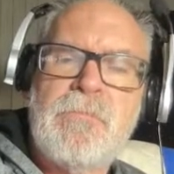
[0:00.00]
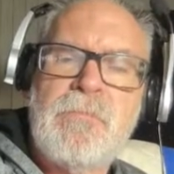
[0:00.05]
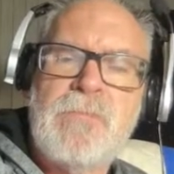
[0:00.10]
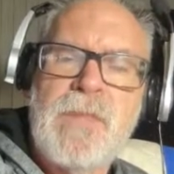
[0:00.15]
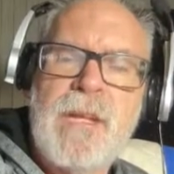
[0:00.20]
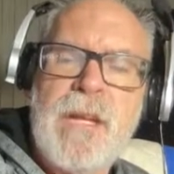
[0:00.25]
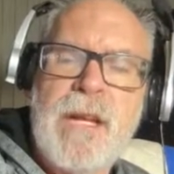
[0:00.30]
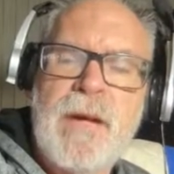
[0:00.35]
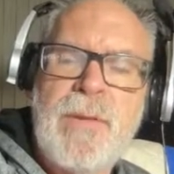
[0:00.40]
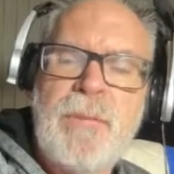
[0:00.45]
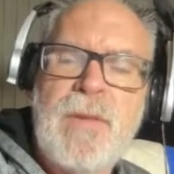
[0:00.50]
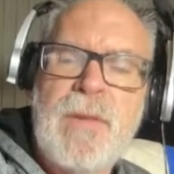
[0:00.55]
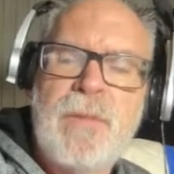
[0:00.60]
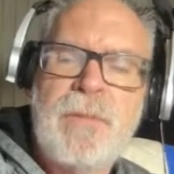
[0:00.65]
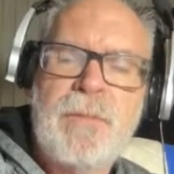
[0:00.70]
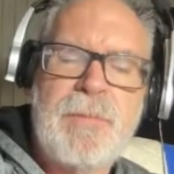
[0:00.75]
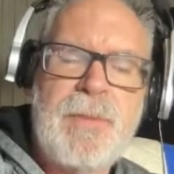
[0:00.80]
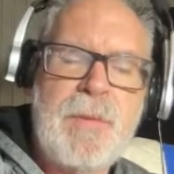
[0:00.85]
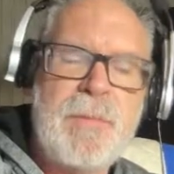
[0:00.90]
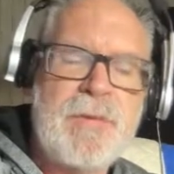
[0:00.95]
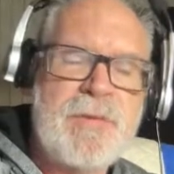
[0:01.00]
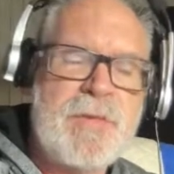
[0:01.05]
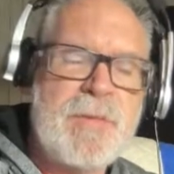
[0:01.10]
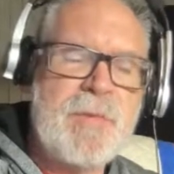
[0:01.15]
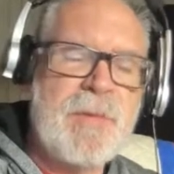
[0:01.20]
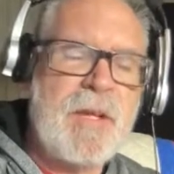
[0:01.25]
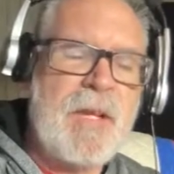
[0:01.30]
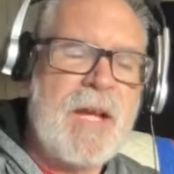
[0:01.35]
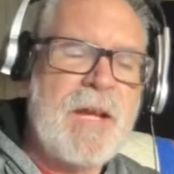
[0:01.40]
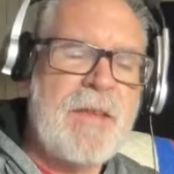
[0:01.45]
Yeah, people seem
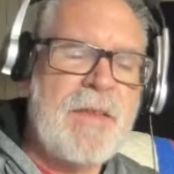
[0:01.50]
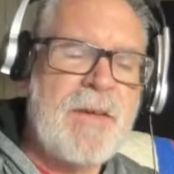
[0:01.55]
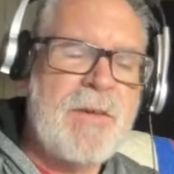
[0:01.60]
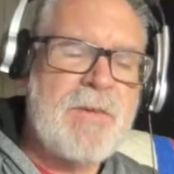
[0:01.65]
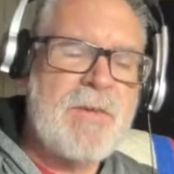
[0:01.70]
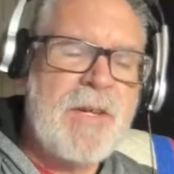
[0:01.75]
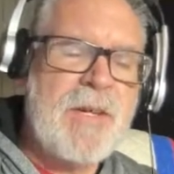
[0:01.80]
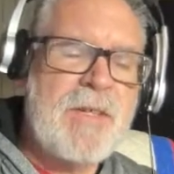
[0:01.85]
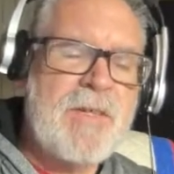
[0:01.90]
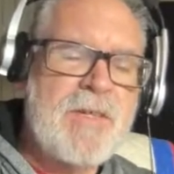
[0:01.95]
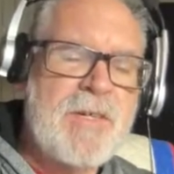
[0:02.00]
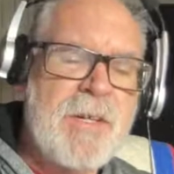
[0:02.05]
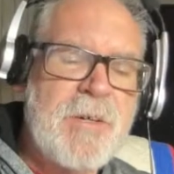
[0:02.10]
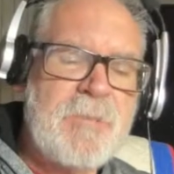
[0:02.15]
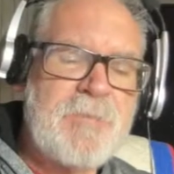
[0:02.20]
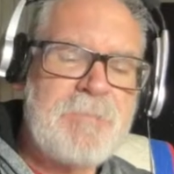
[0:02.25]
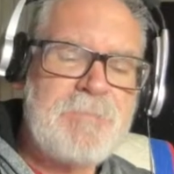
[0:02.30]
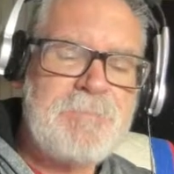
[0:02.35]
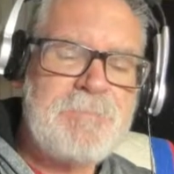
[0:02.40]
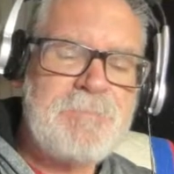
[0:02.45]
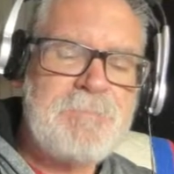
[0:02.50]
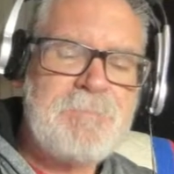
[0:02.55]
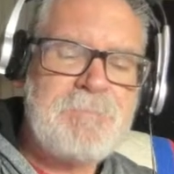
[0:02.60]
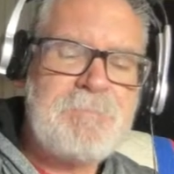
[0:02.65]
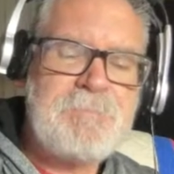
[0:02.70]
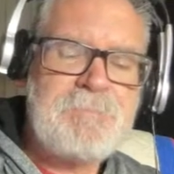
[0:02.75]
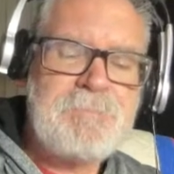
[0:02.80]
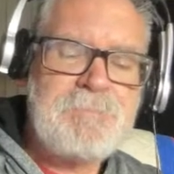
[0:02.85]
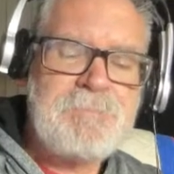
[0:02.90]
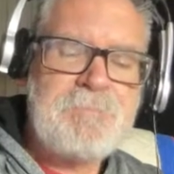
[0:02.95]
to like those also.
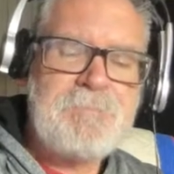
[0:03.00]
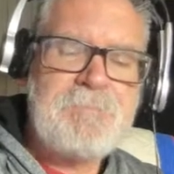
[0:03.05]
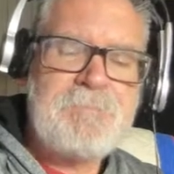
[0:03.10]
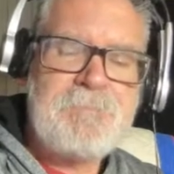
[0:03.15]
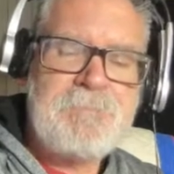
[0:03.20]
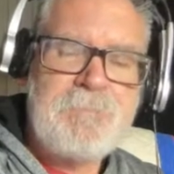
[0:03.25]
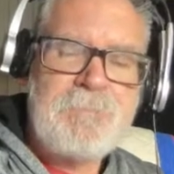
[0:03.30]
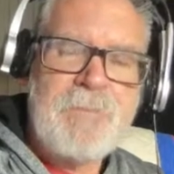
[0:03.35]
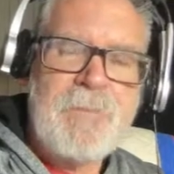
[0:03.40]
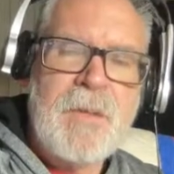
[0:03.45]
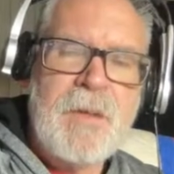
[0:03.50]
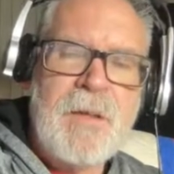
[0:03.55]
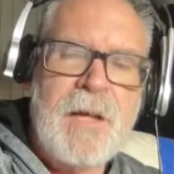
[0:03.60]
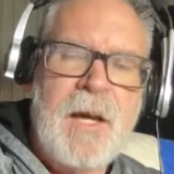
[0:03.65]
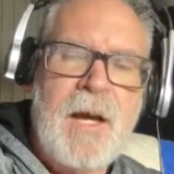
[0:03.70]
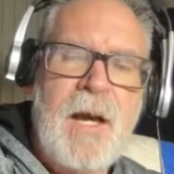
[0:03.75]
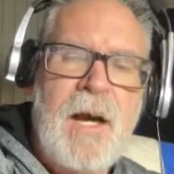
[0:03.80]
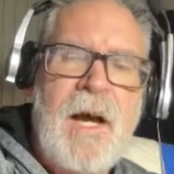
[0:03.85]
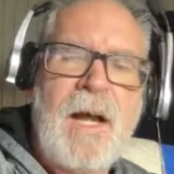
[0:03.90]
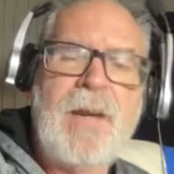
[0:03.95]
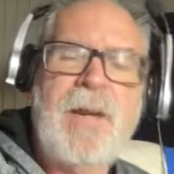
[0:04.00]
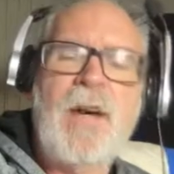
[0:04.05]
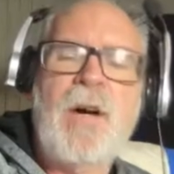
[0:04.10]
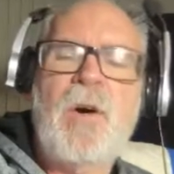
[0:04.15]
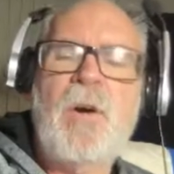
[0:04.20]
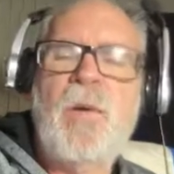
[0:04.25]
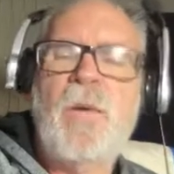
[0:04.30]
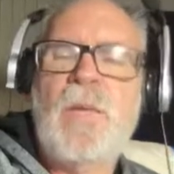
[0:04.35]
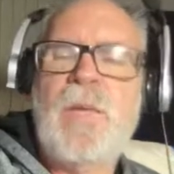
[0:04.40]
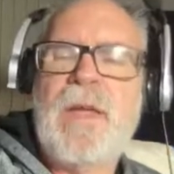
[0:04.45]
I
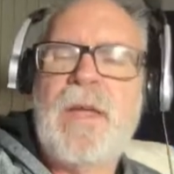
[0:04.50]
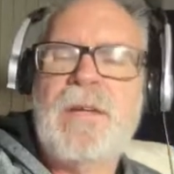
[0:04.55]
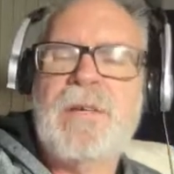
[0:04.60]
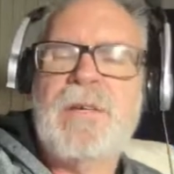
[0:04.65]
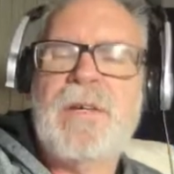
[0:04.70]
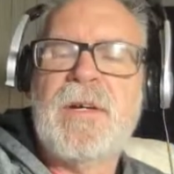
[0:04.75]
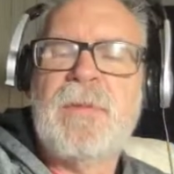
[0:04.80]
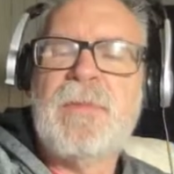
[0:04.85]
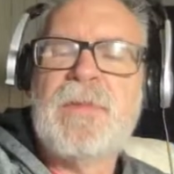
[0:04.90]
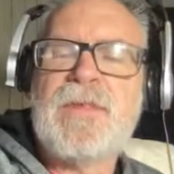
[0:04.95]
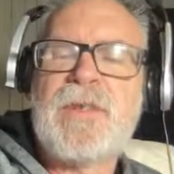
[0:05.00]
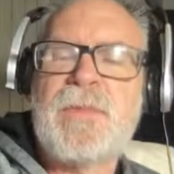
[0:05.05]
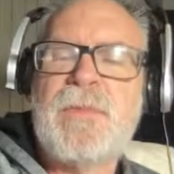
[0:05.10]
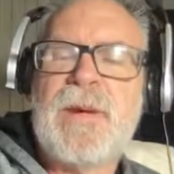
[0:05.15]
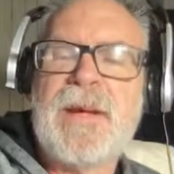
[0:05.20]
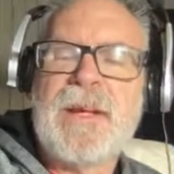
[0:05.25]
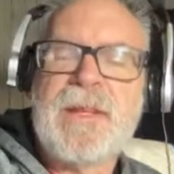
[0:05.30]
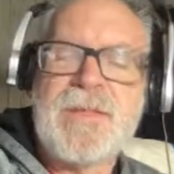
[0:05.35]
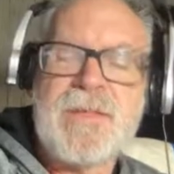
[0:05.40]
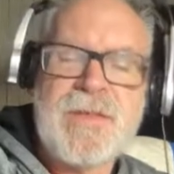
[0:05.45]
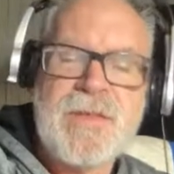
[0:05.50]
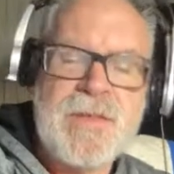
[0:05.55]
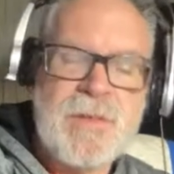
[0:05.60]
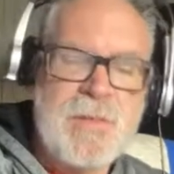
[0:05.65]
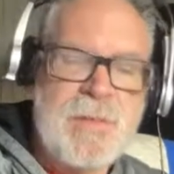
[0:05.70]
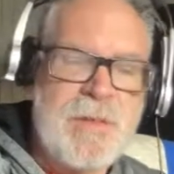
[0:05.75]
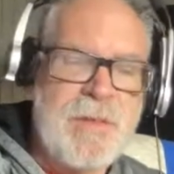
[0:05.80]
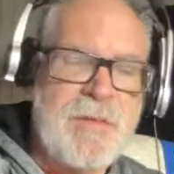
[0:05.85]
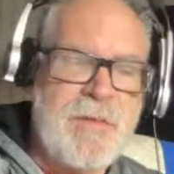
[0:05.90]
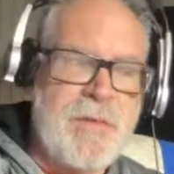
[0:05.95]
know that Mr. Beckus has
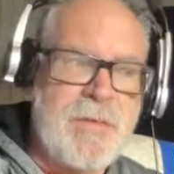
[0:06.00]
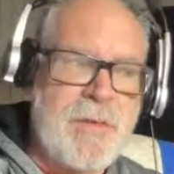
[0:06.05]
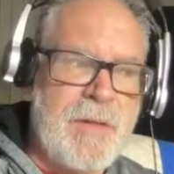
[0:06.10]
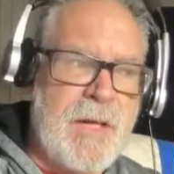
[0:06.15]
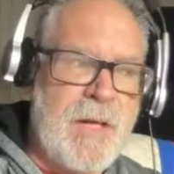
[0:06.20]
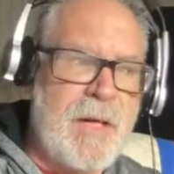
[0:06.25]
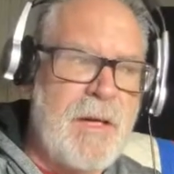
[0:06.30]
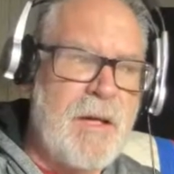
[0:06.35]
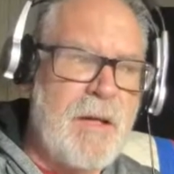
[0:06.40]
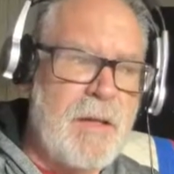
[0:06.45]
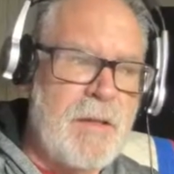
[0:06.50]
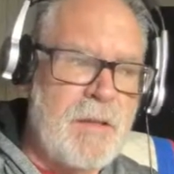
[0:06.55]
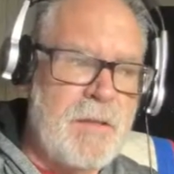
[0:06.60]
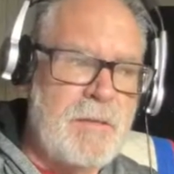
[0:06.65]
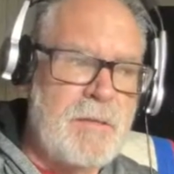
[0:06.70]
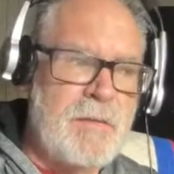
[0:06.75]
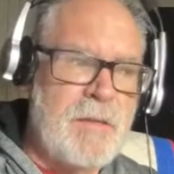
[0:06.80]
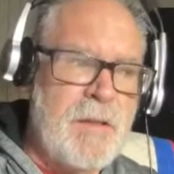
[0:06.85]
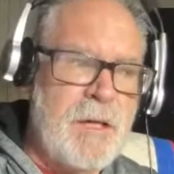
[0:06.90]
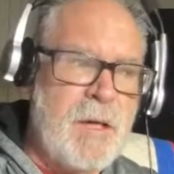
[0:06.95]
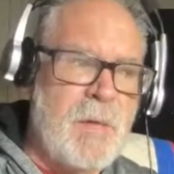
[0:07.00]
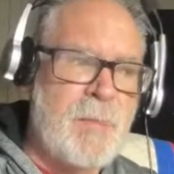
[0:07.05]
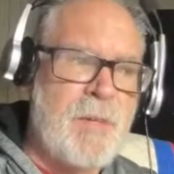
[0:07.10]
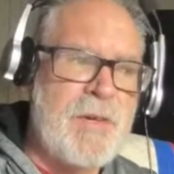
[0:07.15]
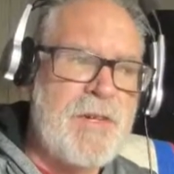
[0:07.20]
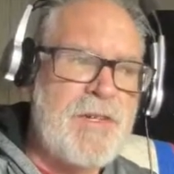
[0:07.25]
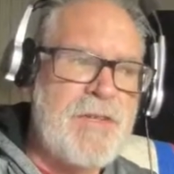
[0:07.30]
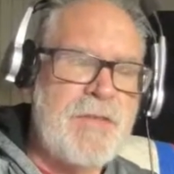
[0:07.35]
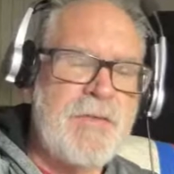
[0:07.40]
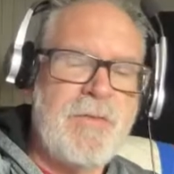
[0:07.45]
been
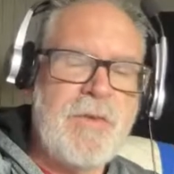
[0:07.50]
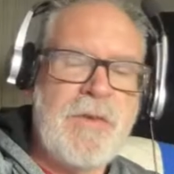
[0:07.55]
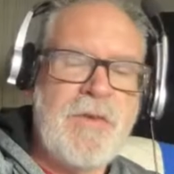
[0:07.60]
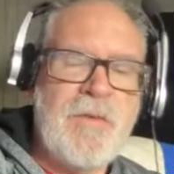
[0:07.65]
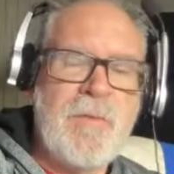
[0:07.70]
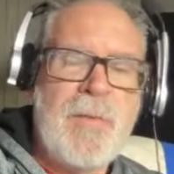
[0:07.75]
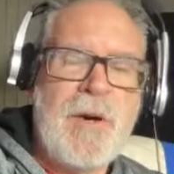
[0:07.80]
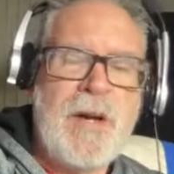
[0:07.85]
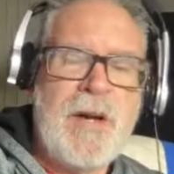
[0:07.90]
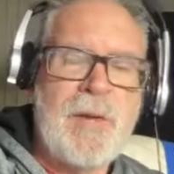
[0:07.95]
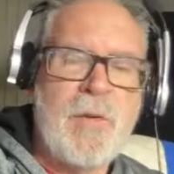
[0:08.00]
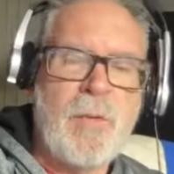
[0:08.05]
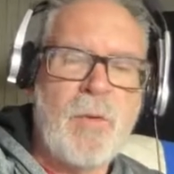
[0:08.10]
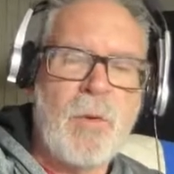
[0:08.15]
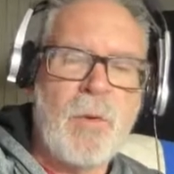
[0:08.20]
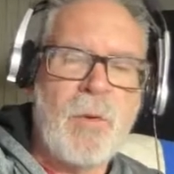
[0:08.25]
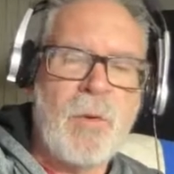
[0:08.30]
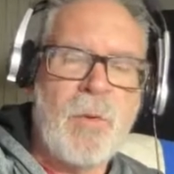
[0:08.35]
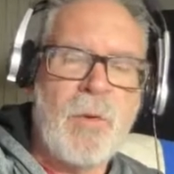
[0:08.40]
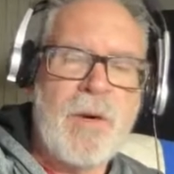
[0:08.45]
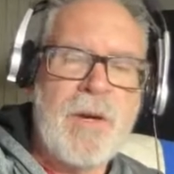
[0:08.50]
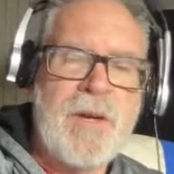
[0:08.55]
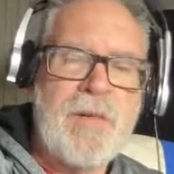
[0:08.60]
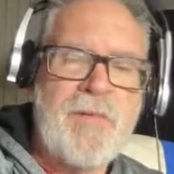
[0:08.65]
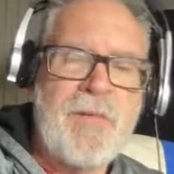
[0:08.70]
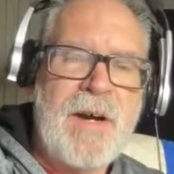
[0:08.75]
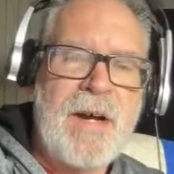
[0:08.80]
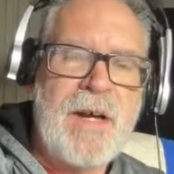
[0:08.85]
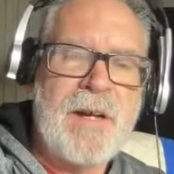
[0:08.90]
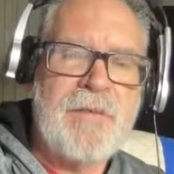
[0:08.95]
appreciative of my World War
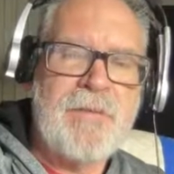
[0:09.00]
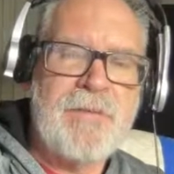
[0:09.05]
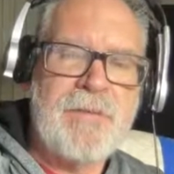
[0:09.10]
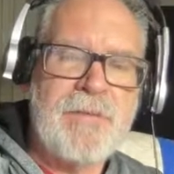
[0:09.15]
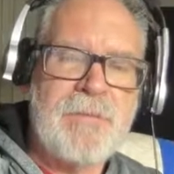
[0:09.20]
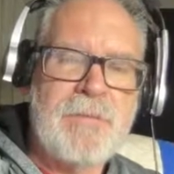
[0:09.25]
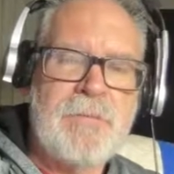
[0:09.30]
85